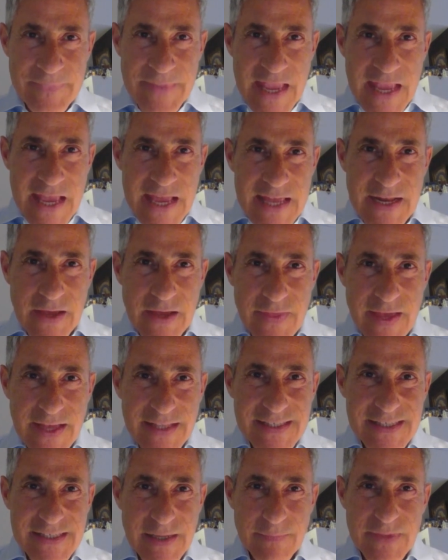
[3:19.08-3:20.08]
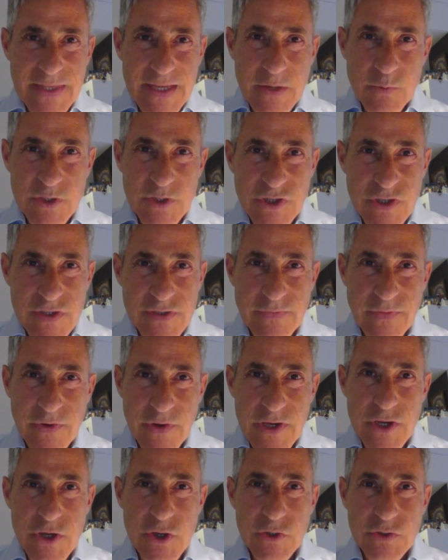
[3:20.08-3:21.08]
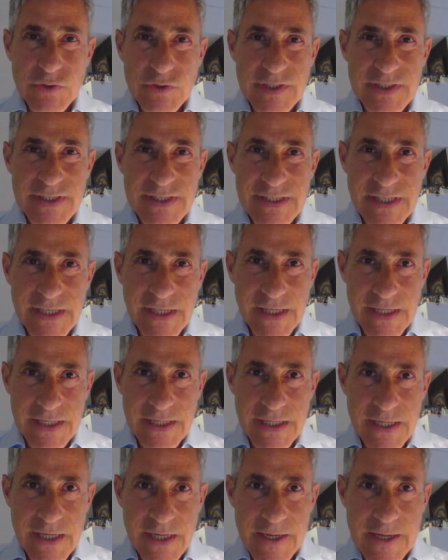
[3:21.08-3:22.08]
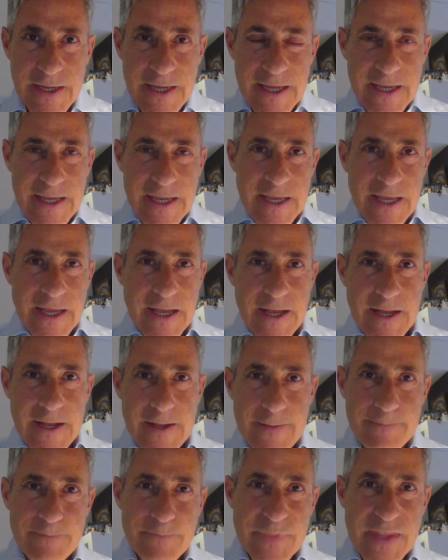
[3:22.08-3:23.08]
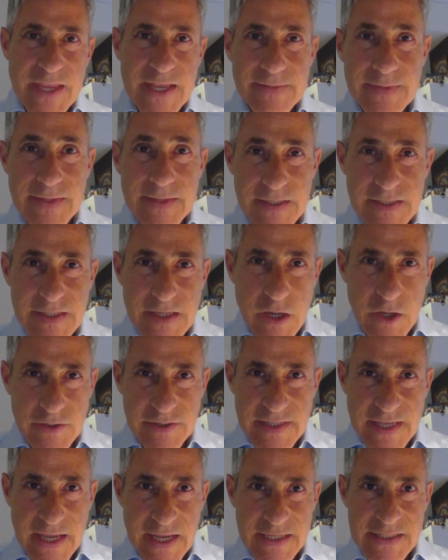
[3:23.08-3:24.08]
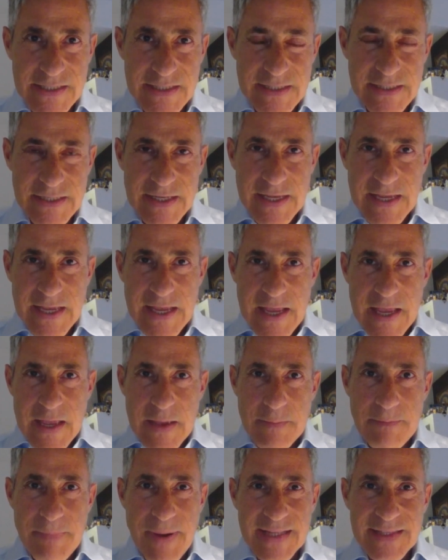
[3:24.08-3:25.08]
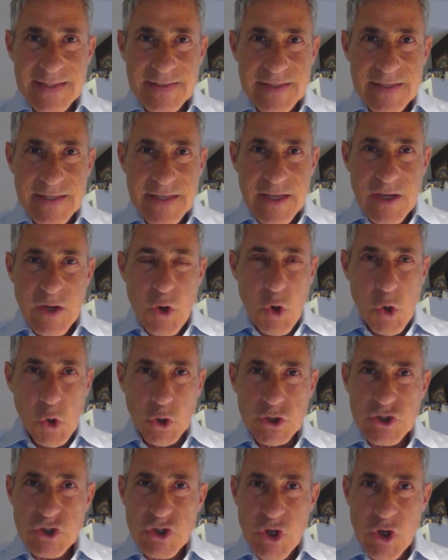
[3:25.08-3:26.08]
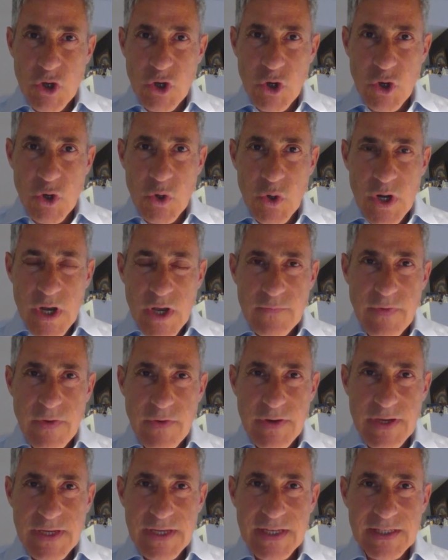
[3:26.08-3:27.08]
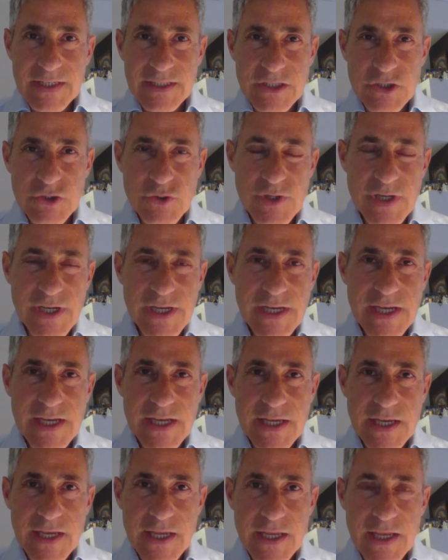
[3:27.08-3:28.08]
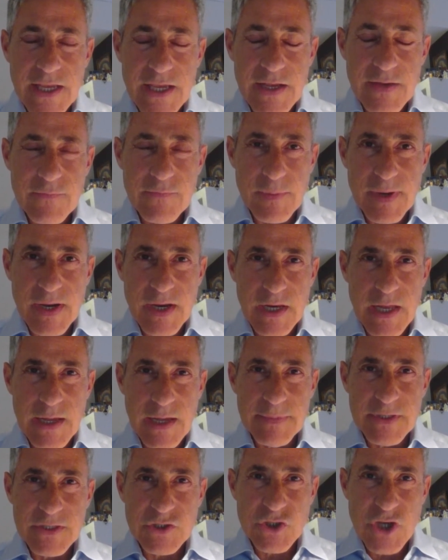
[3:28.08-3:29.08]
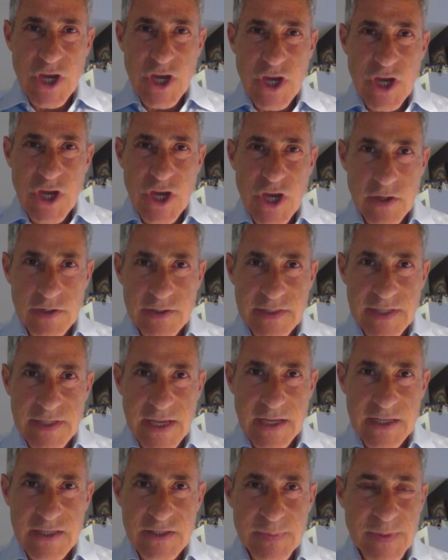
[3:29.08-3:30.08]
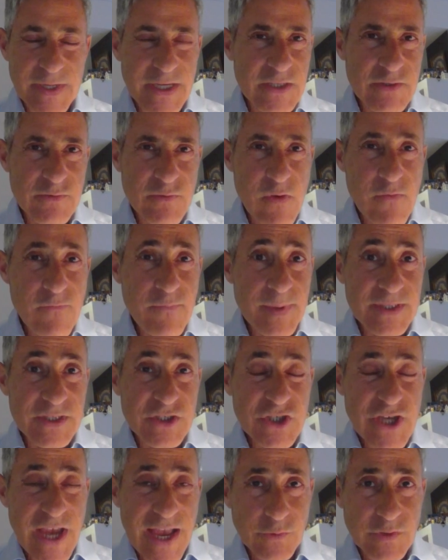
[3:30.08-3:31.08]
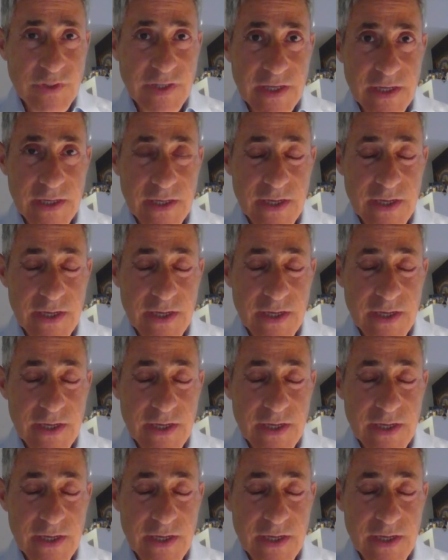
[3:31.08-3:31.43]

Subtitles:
Now that's something which is very good to see in this context, but also very intriguing from a climate change context, because we've been shouting